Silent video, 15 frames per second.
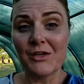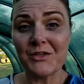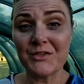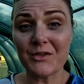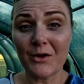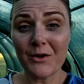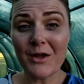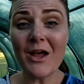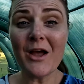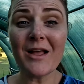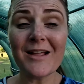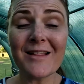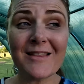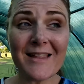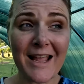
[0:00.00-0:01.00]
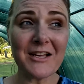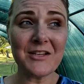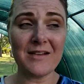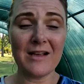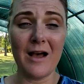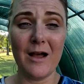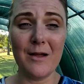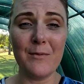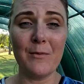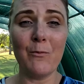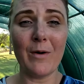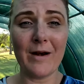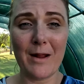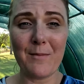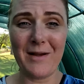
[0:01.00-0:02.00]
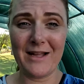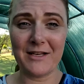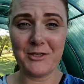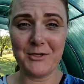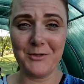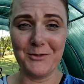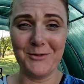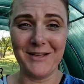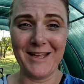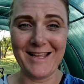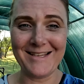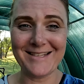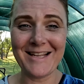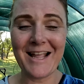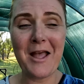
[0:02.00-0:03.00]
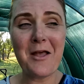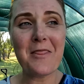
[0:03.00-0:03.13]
So next time what I might do is